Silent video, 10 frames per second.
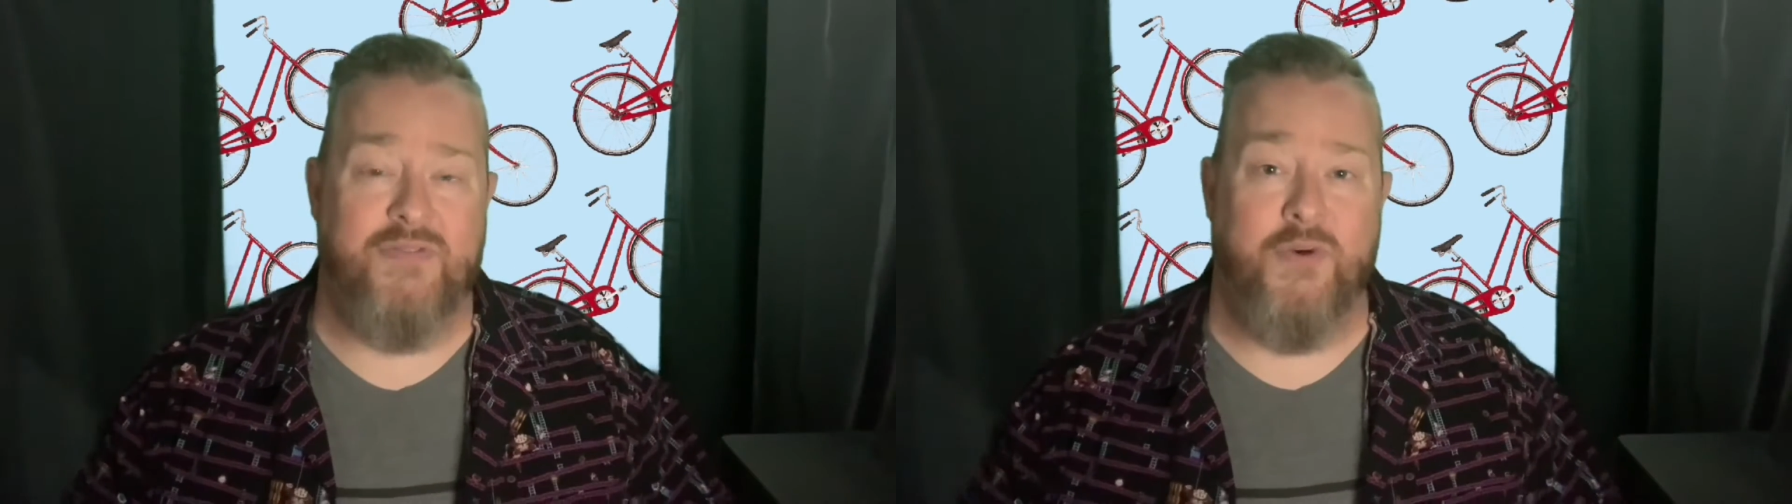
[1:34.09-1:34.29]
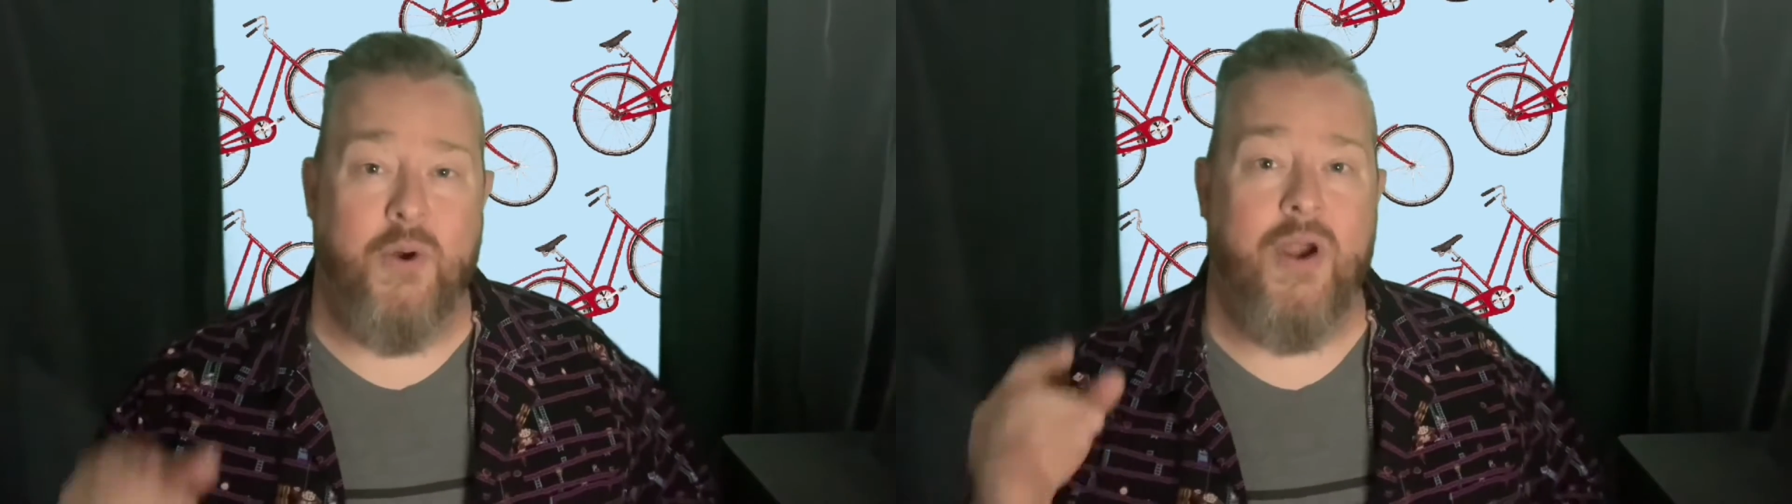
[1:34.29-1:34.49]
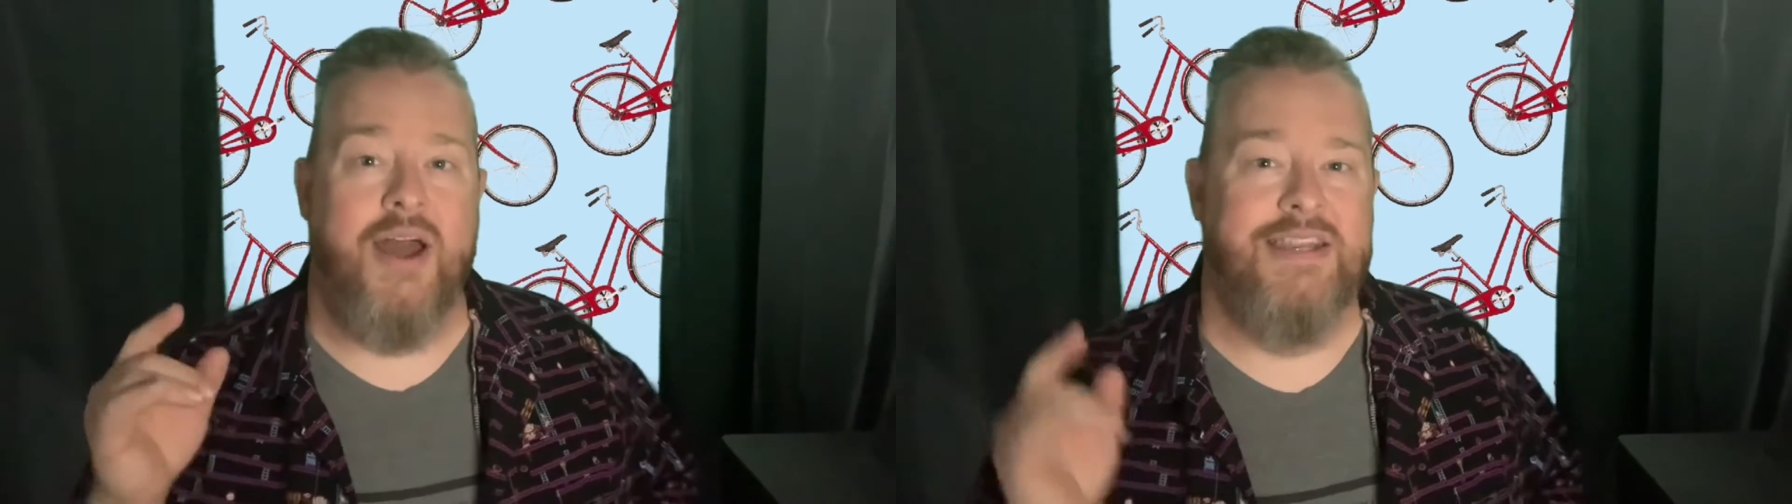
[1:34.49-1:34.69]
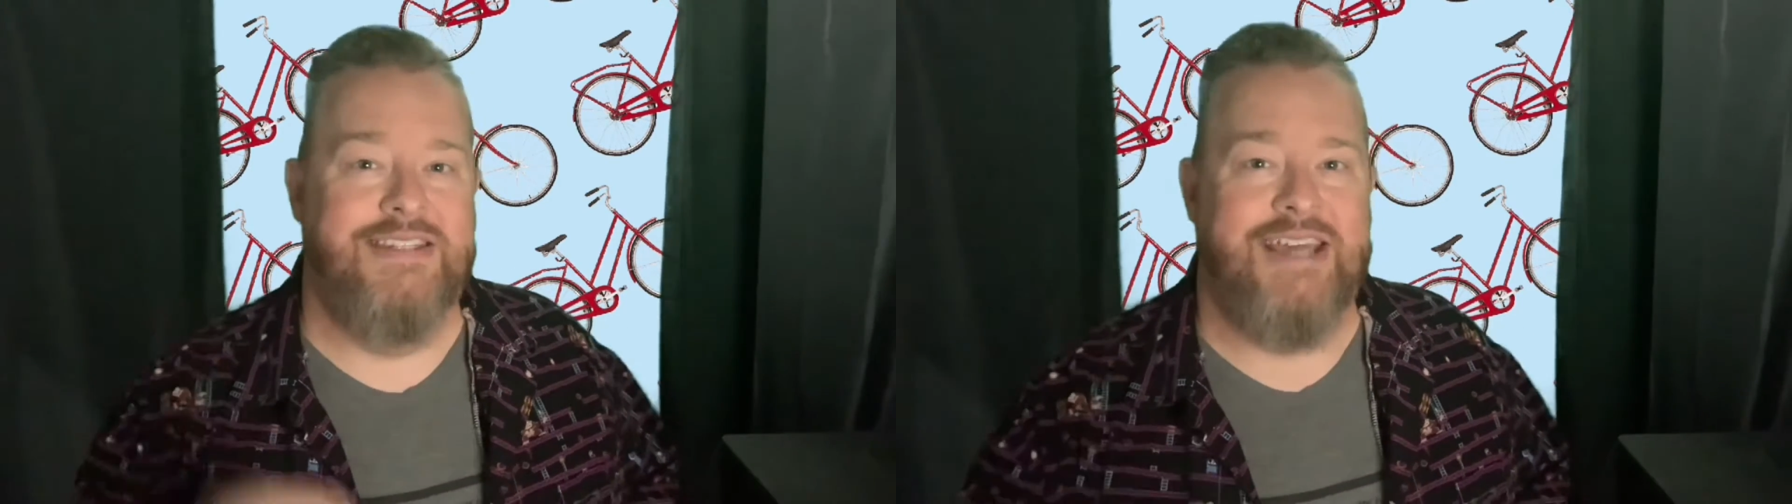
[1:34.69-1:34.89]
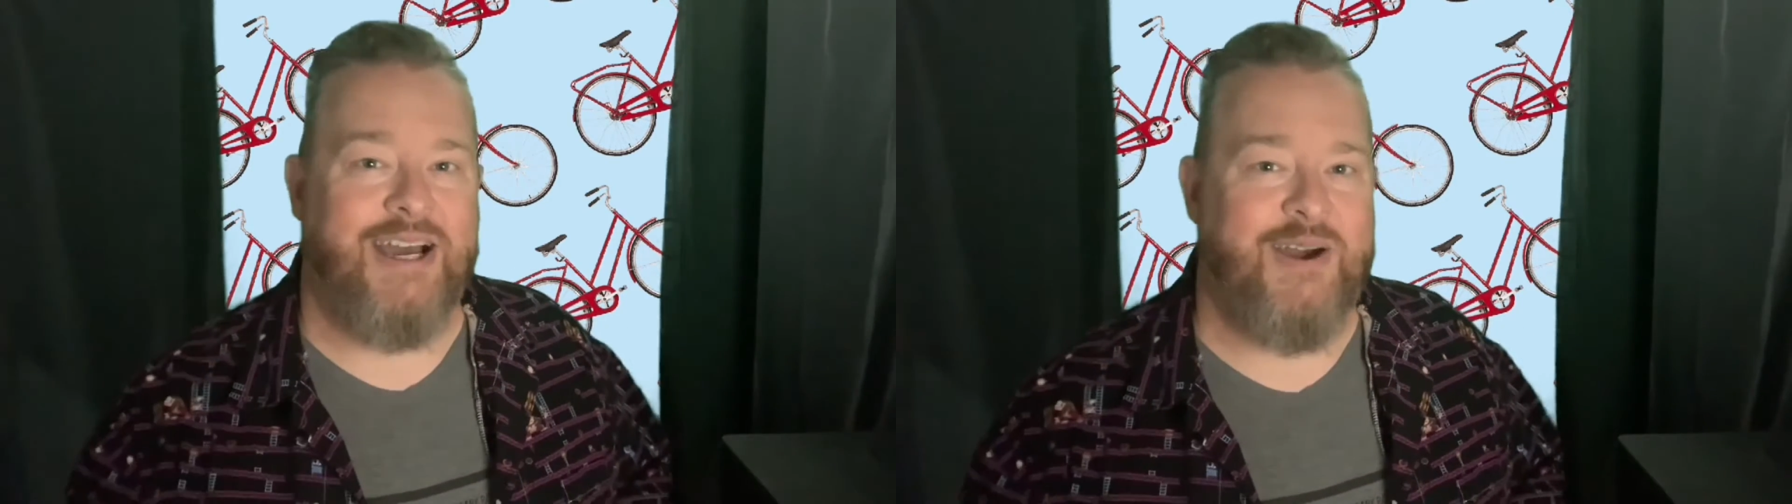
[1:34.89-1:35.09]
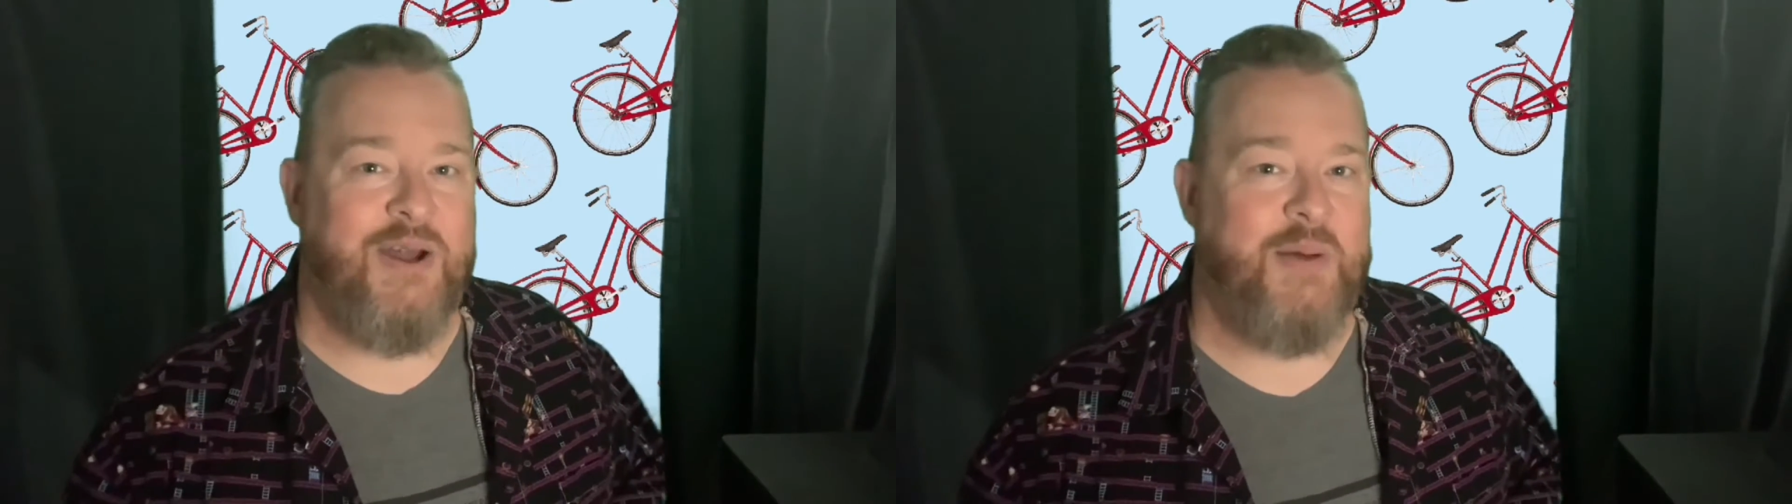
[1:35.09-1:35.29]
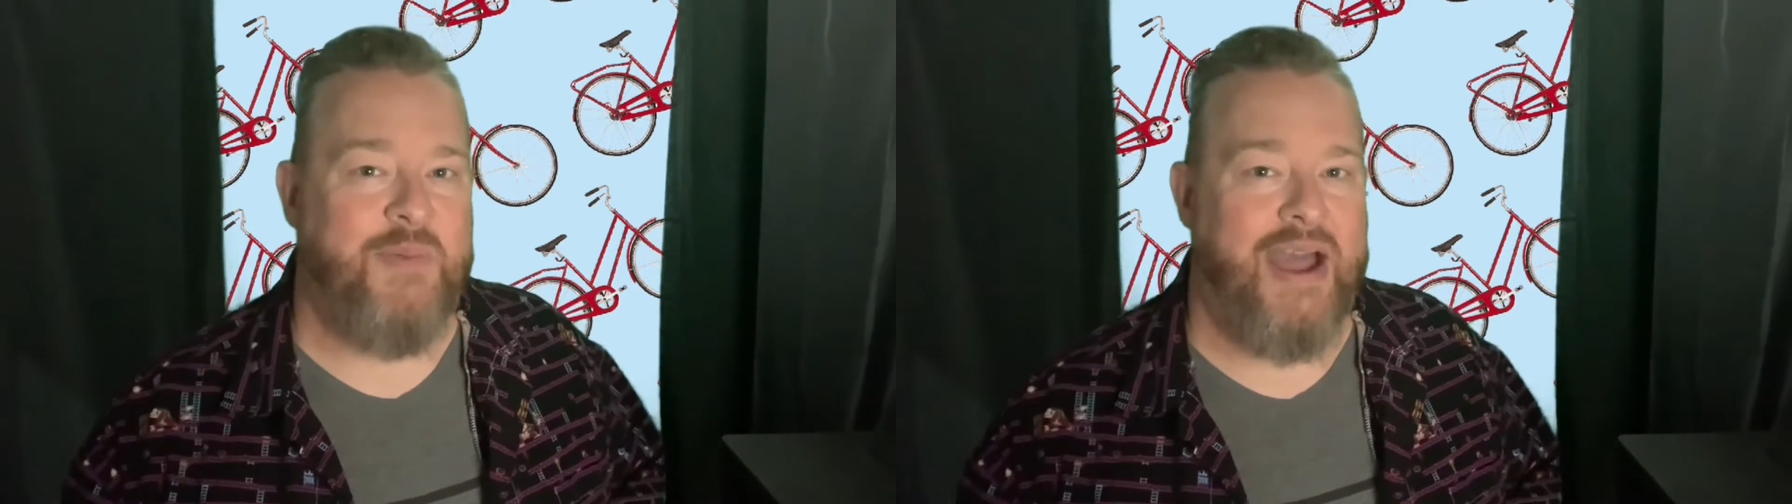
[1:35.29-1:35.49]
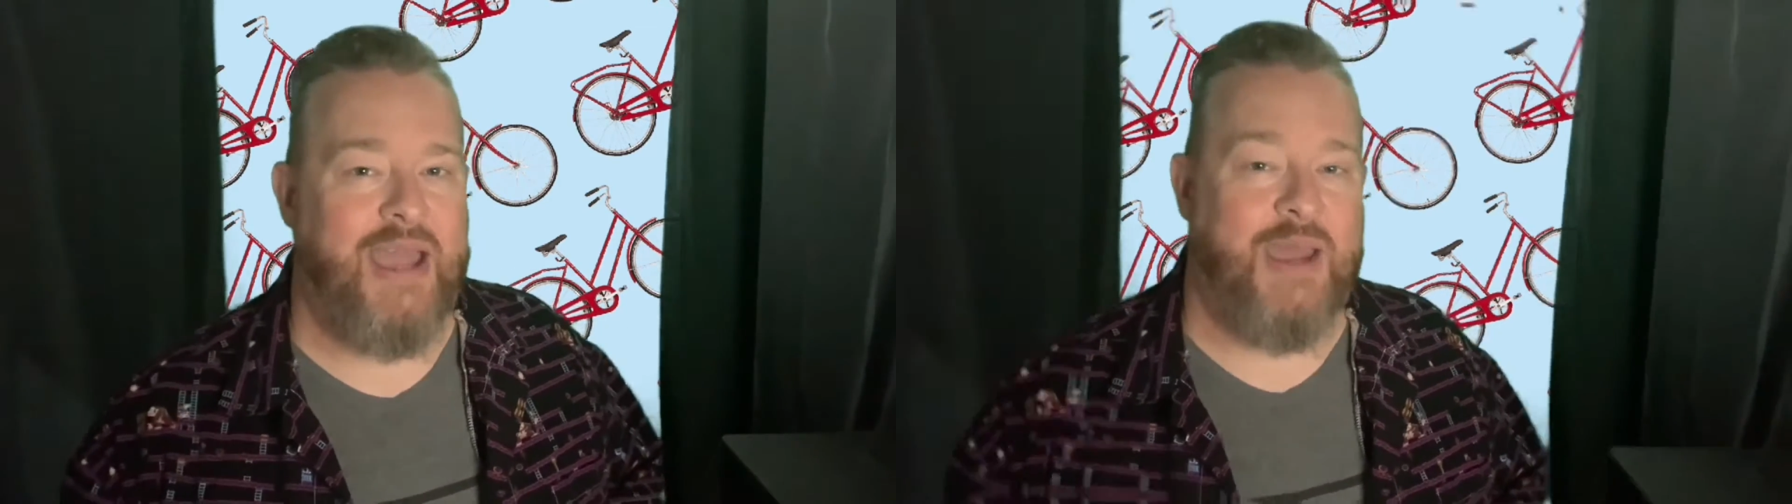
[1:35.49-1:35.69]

for Duck on a Bike